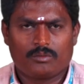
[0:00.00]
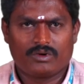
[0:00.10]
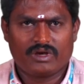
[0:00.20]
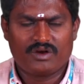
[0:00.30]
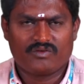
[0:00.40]

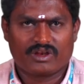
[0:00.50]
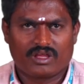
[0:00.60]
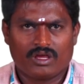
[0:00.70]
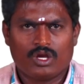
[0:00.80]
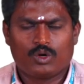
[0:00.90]
networking.
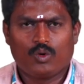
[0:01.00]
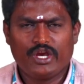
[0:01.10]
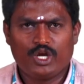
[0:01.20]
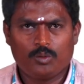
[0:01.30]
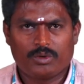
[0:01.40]
No need
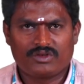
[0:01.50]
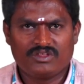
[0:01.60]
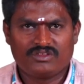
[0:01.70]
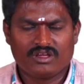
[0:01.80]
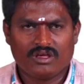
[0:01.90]
to purchase
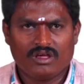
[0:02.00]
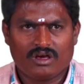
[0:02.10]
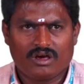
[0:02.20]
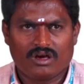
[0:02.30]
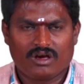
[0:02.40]

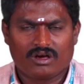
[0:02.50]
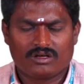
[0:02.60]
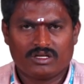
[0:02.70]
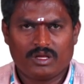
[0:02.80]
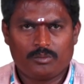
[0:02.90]
a
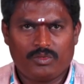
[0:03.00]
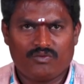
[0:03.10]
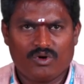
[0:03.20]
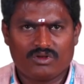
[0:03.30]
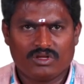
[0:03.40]

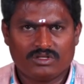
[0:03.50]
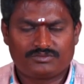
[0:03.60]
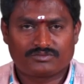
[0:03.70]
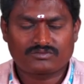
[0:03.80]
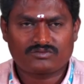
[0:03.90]
before,
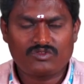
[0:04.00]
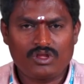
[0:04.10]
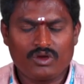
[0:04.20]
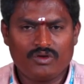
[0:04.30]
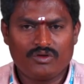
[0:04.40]

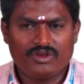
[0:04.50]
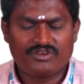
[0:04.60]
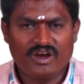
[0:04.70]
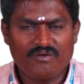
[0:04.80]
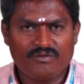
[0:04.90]
instead of